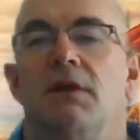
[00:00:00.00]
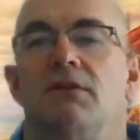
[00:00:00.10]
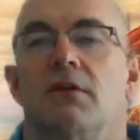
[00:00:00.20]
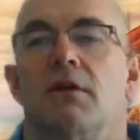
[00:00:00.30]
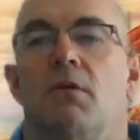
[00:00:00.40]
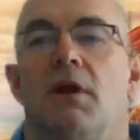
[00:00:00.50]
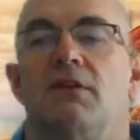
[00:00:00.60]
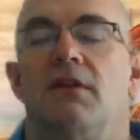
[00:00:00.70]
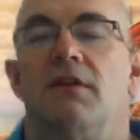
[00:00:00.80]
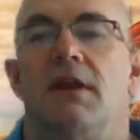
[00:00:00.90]
they're going to want to
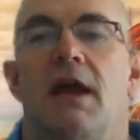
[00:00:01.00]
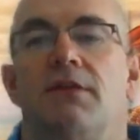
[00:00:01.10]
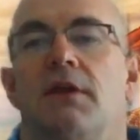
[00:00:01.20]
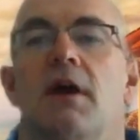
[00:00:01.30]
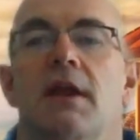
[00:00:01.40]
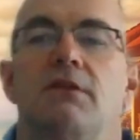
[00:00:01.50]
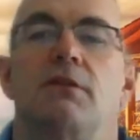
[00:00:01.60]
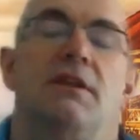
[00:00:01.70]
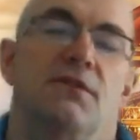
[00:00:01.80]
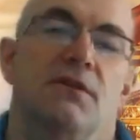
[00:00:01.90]
see the account they got
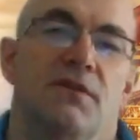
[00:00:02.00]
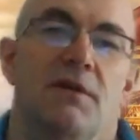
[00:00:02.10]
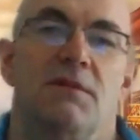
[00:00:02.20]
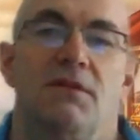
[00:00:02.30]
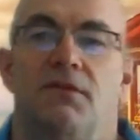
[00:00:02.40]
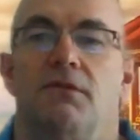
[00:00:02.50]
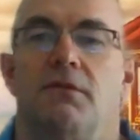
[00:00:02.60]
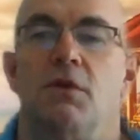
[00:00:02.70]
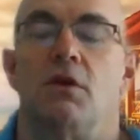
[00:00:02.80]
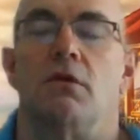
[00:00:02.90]
e-transferred from if they're
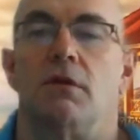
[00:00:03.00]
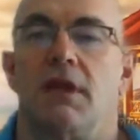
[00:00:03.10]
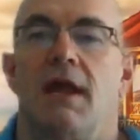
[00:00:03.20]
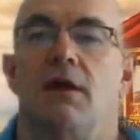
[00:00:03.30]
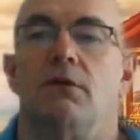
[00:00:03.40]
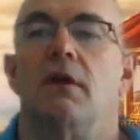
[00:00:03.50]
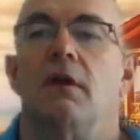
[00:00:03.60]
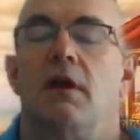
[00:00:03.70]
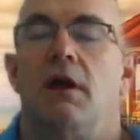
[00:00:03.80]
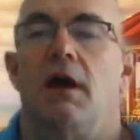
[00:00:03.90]
from your own account.
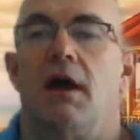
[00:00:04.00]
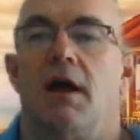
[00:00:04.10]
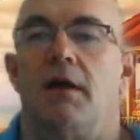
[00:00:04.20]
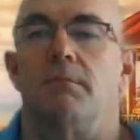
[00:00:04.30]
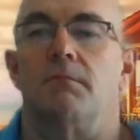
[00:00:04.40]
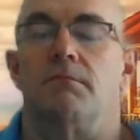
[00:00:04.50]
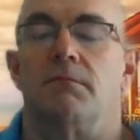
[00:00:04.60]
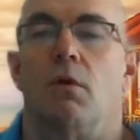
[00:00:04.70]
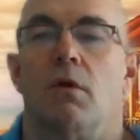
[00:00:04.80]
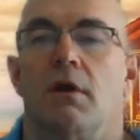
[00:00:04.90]

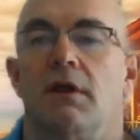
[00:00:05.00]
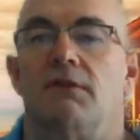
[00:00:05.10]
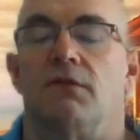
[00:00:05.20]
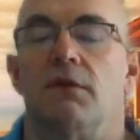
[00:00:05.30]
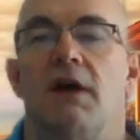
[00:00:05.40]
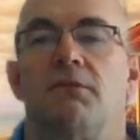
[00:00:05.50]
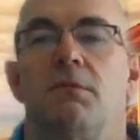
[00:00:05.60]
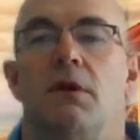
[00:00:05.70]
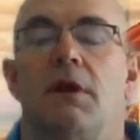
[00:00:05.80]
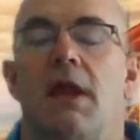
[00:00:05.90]
Or if they're not from
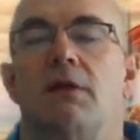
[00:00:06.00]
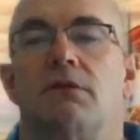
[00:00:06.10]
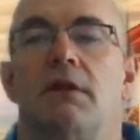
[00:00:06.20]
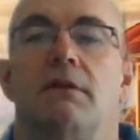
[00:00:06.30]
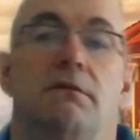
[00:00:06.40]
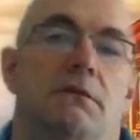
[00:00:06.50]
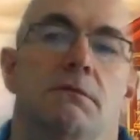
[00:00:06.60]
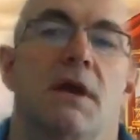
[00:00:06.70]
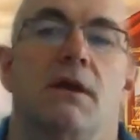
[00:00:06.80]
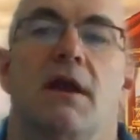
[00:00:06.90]
your account, then you
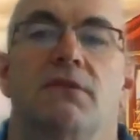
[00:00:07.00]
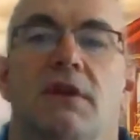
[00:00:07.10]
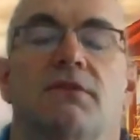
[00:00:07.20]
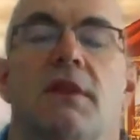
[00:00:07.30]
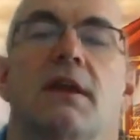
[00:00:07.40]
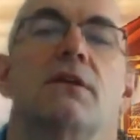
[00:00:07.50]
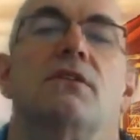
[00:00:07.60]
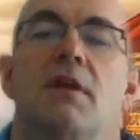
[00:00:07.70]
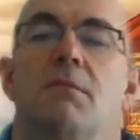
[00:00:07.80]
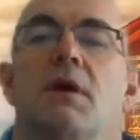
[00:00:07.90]
better have gift letters,
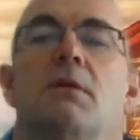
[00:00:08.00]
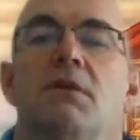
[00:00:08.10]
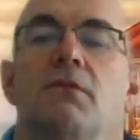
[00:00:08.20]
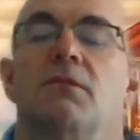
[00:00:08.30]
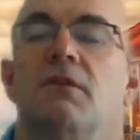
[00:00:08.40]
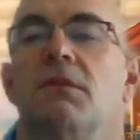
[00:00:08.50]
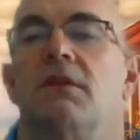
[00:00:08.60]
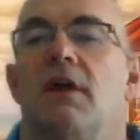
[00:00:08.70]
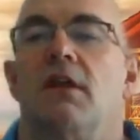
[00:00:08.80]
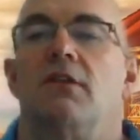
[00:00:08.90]
and they better be from someone
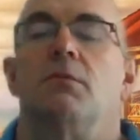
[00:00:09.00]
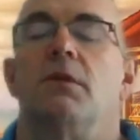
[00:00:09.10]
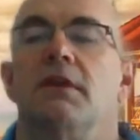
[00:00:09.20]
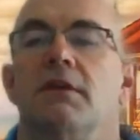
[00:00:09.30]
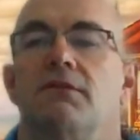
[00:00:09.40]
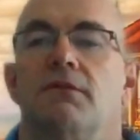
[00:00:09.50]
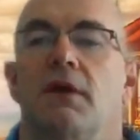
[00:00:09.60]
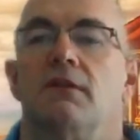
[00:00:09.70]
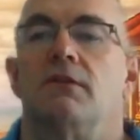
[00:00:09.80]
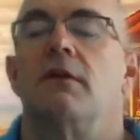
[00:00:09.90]
that's eligible to gift the
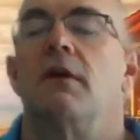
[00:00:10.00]
funds,